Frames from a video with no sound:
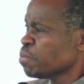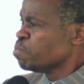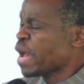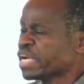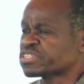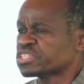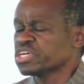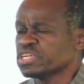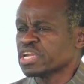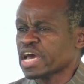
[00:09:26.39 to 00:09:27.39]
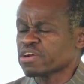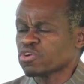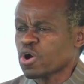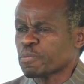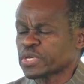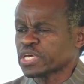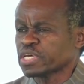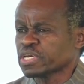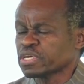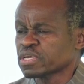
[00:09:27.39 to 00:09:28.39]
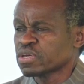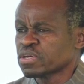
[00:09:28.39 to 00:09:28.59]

met in Nairobi